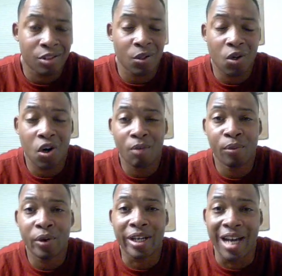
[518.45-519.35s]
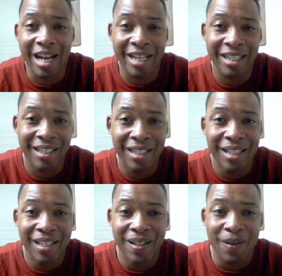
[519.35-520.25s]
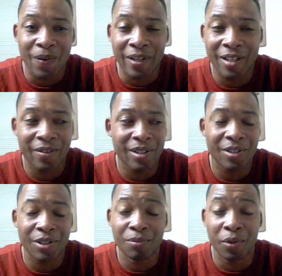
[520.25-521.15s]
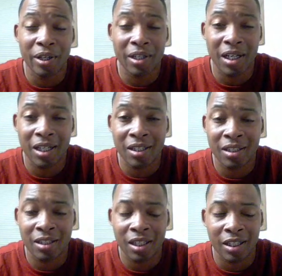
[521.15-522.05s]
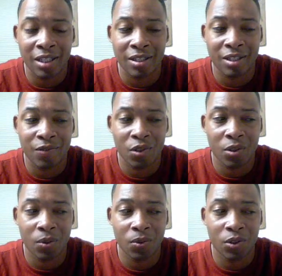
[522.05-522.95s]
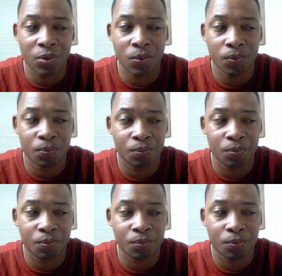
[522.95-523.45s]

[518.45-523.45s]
so-called boycott, whatever it is you're boycotting, I guess it's cool too.